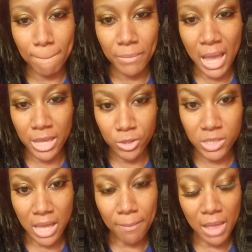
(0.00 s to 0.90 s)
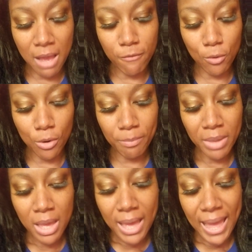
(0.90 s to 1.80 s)
I used that platform
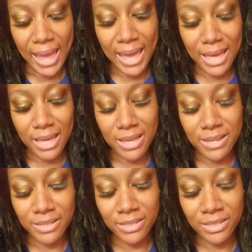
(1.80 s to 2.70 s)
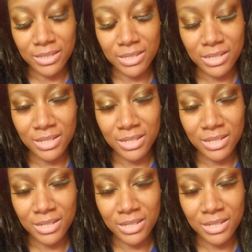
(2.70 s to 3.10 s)
and